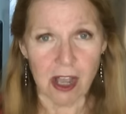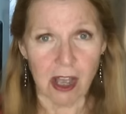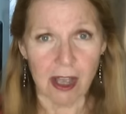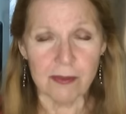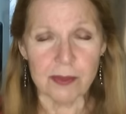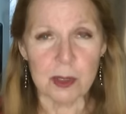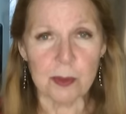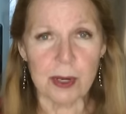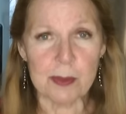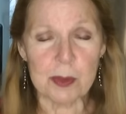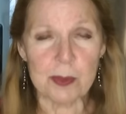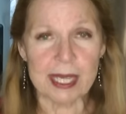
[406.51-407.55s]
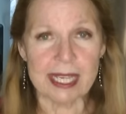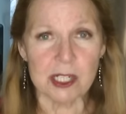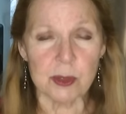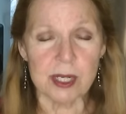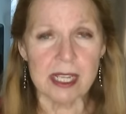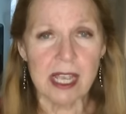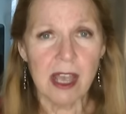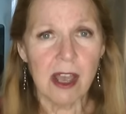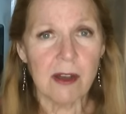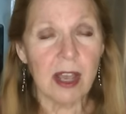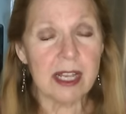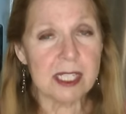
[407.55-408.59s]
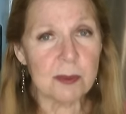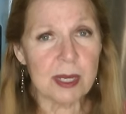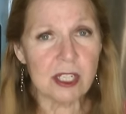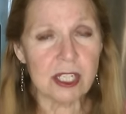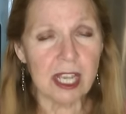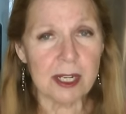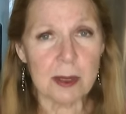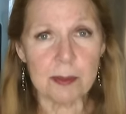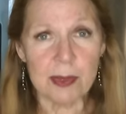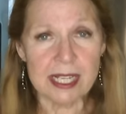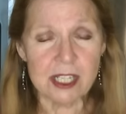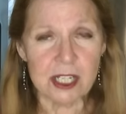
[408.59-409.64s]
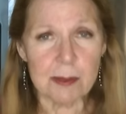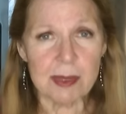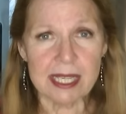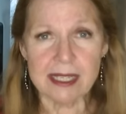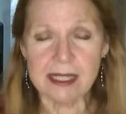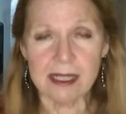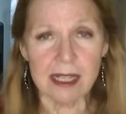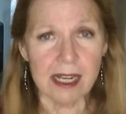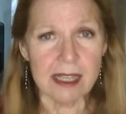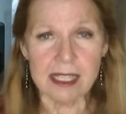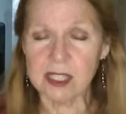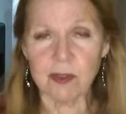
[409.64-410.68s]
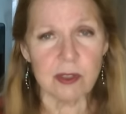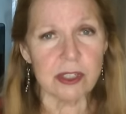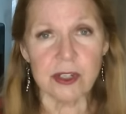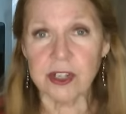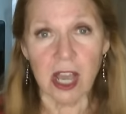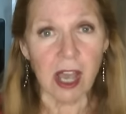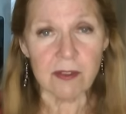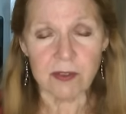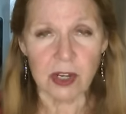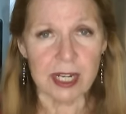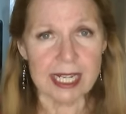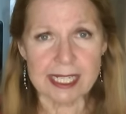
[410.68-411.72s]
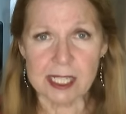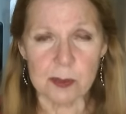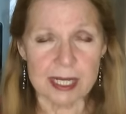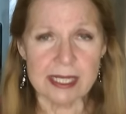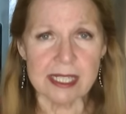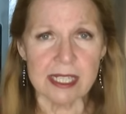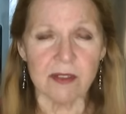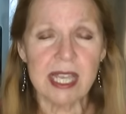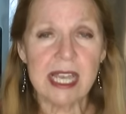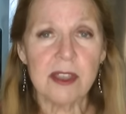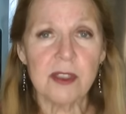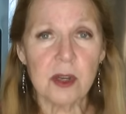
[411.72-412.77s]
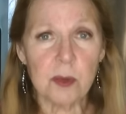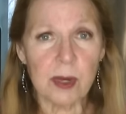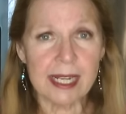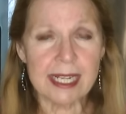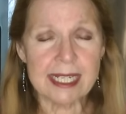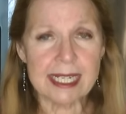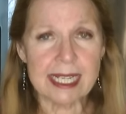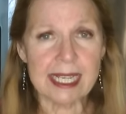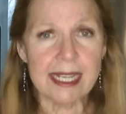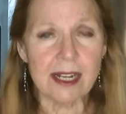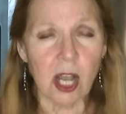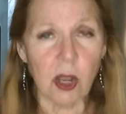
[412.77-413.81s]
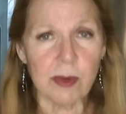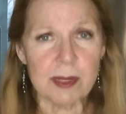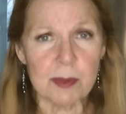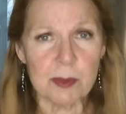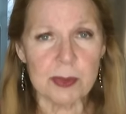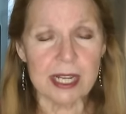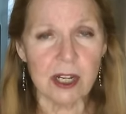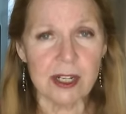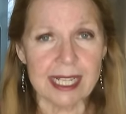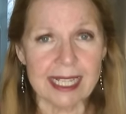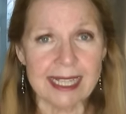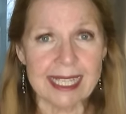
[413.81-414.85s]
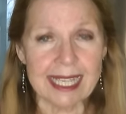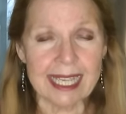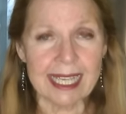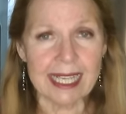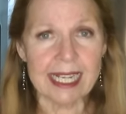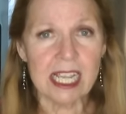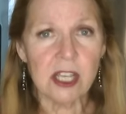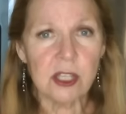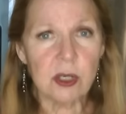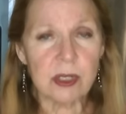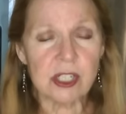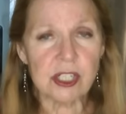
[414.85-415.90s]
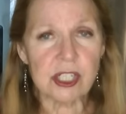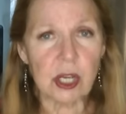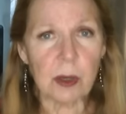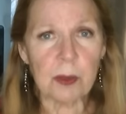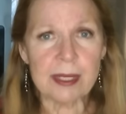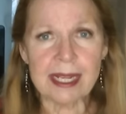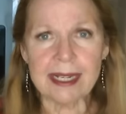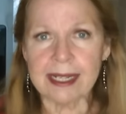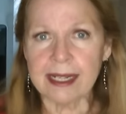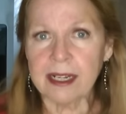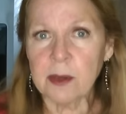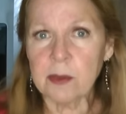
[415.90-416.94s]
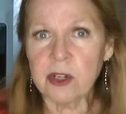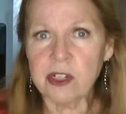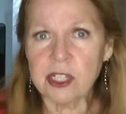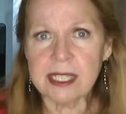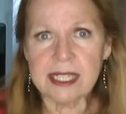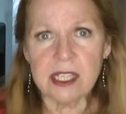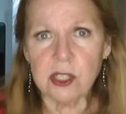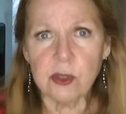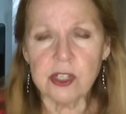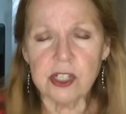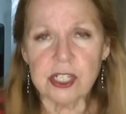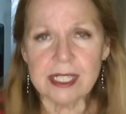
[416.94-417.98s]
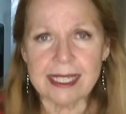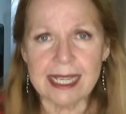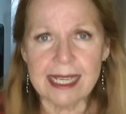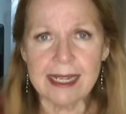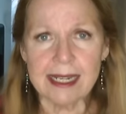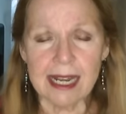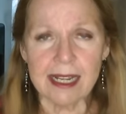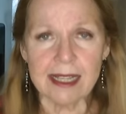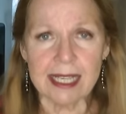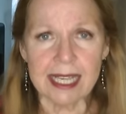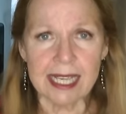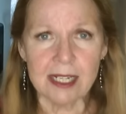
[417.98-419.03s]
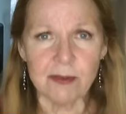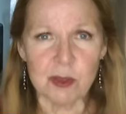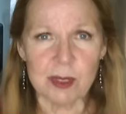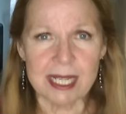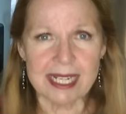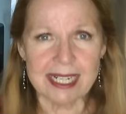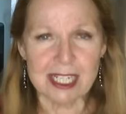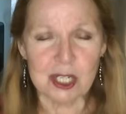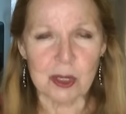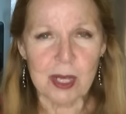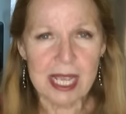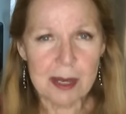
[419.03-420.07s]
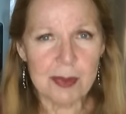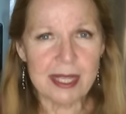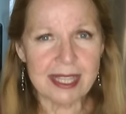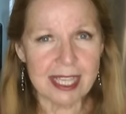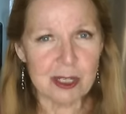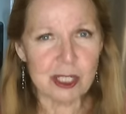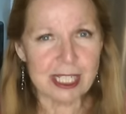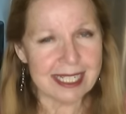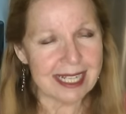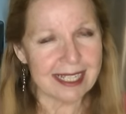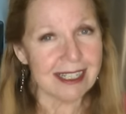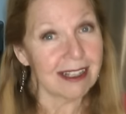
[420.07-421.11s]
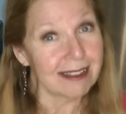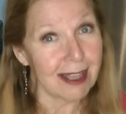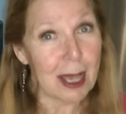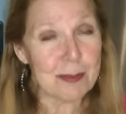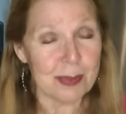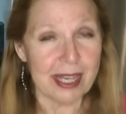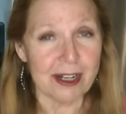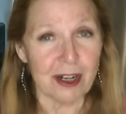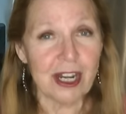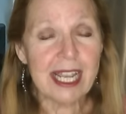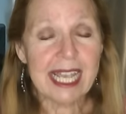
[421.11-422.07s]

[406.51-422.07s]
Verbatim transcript: off your prepper pantry, especially on a budget, because a lot of these foods are not very expensive. They're ready to eat, already prepared in the can. You can just open it, and in an emergency, you could just eat it out of the can if you needed to, but they usually taste a lot better